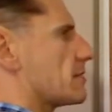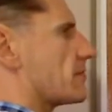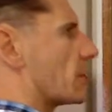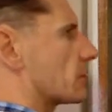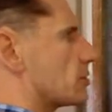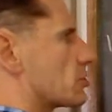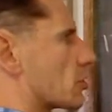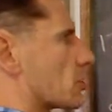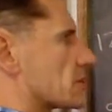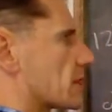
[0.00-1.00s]
the voltage
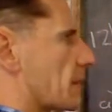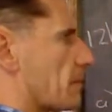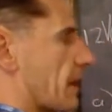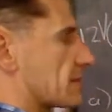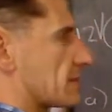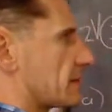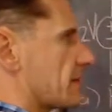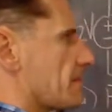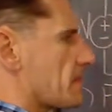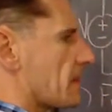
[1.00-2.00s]
across the
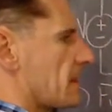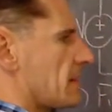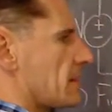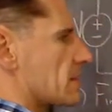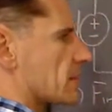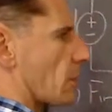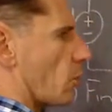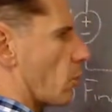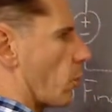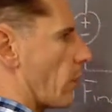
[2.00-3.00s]
capacitor.
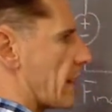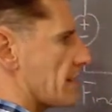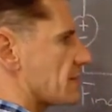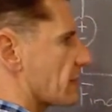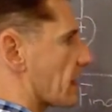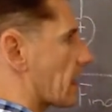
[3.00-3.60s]
So where's the